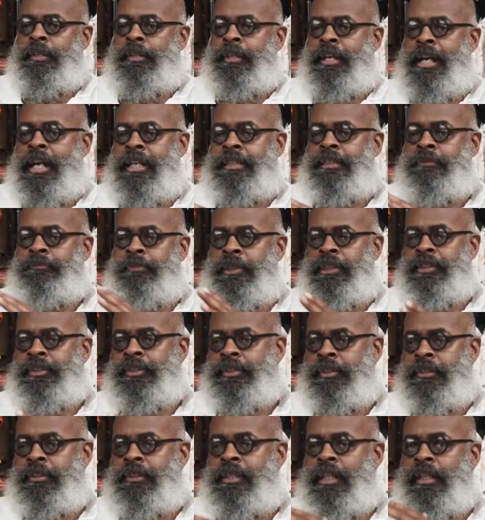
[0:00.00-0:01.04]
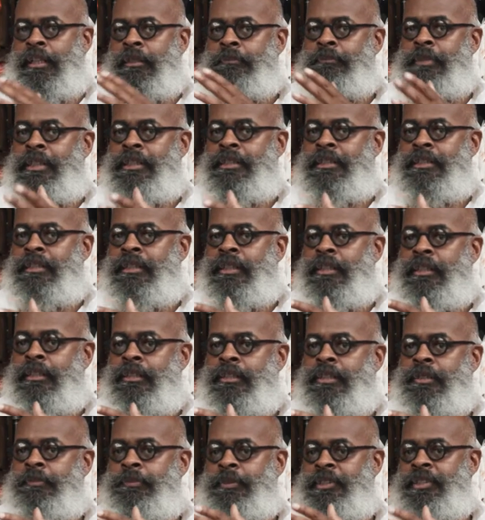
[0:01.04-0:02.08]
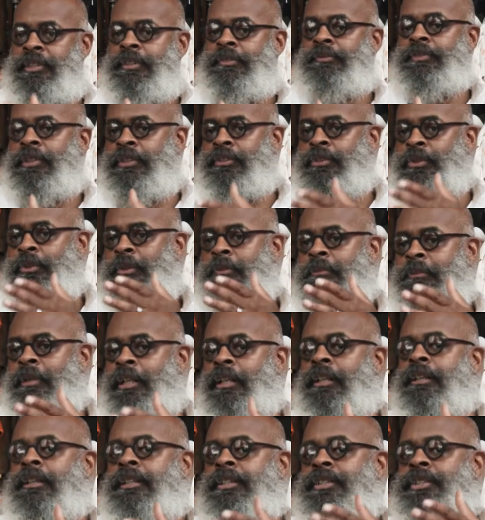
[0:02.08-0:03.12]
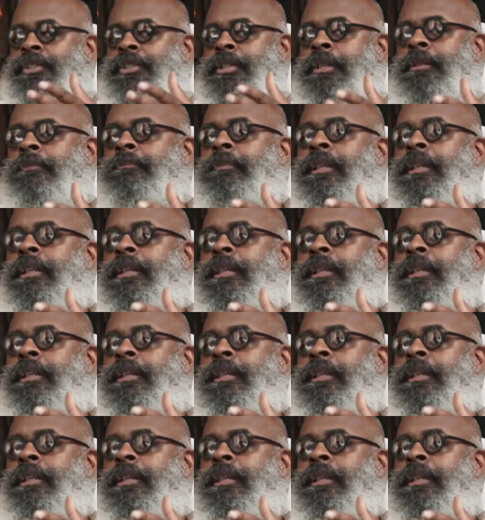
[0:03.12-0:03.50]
there had to be certain elements that are specific to American shirt